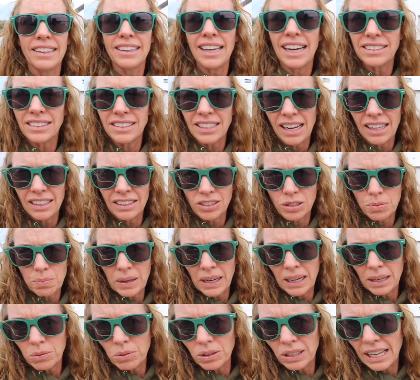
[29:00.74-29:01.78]

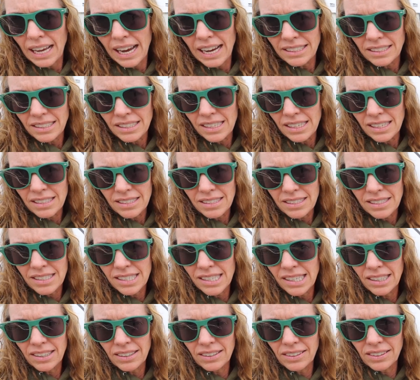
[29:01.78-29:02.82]
bag will last us
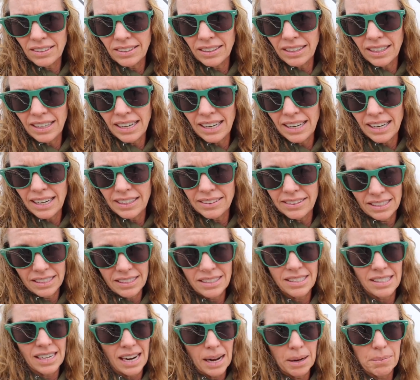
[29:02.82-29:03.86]
till
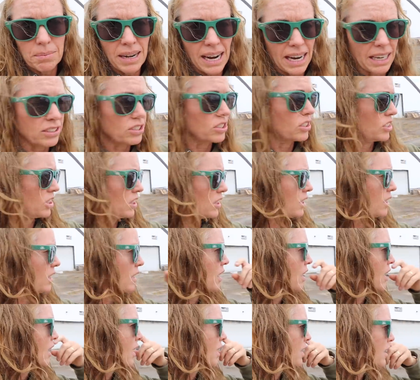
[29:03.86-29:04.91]
this time next year.
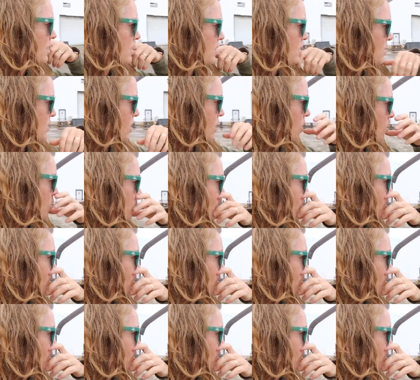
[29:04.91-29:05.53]
So